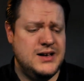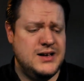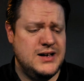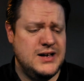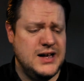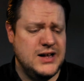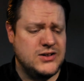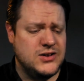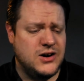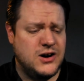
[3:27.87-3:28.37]

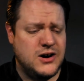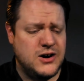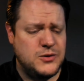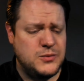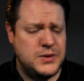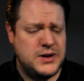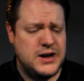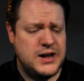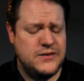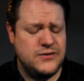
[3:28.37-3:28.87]
It's hard
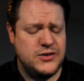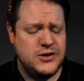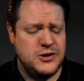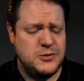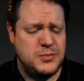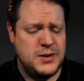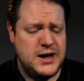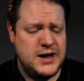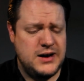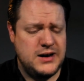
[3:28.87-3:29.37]
whenever you're
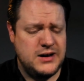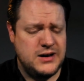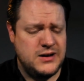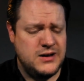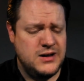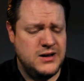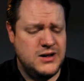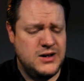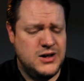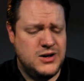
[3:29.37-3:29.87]
painting
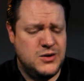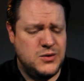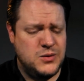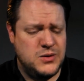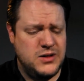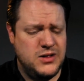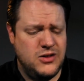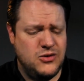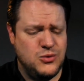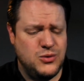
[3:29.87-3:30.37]
one
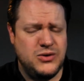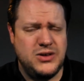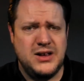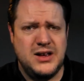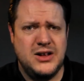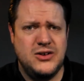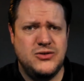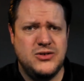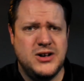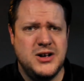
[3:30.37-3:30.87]
of these really
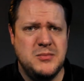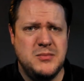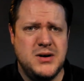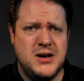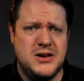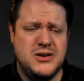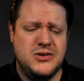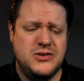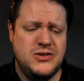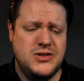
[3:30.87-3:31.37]
intricate
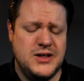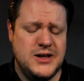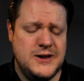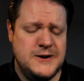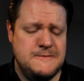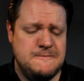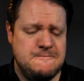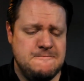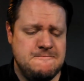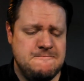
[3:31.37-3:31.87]
models that
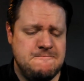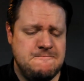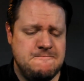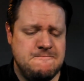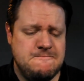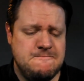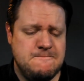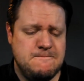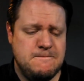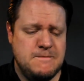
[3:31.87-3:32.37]

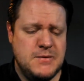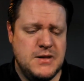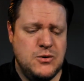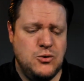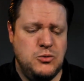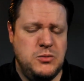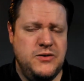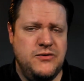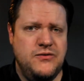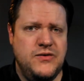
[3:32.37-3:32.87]
would
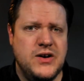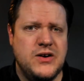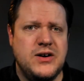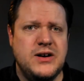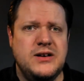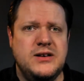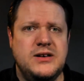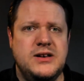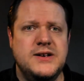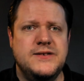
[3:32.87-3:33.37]
be very
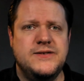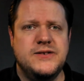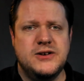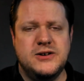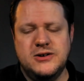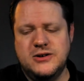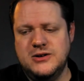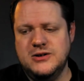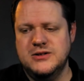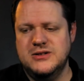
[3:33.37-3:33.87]

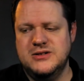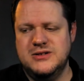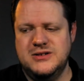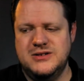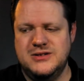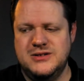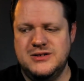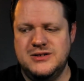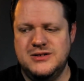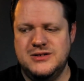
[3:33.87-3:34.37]
difficult
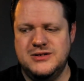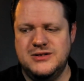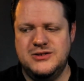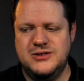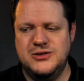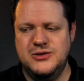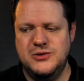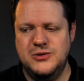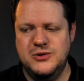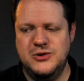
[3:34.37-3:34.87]

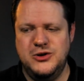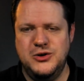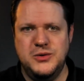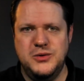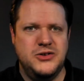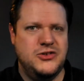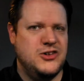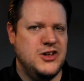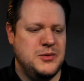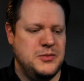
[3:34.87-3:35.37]
to do in
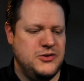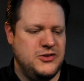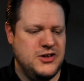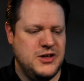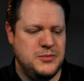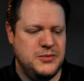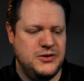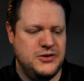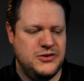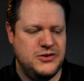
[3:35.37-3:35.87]

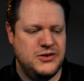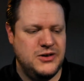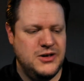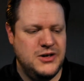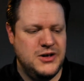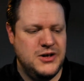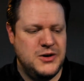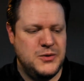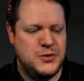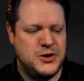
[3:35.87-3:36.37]
sub-assemblies.
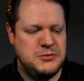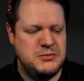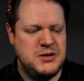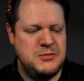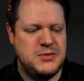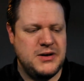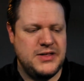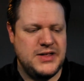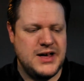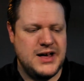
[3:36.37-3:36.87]
What I mean
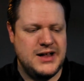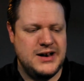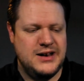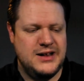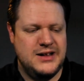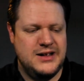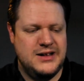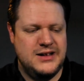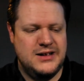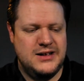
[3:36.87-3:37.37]
by that
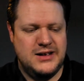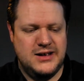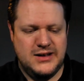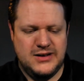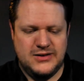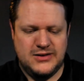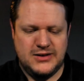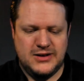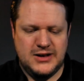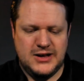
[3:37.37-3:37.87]

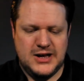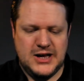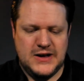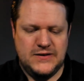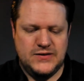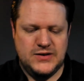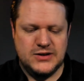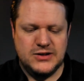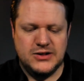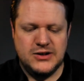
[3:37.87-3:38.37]
is
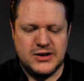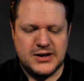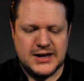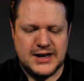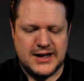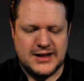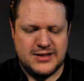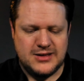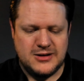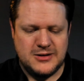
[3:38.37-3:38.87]
if you look
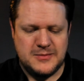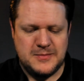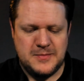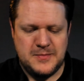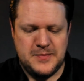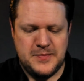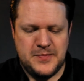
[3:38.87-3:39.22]
at them,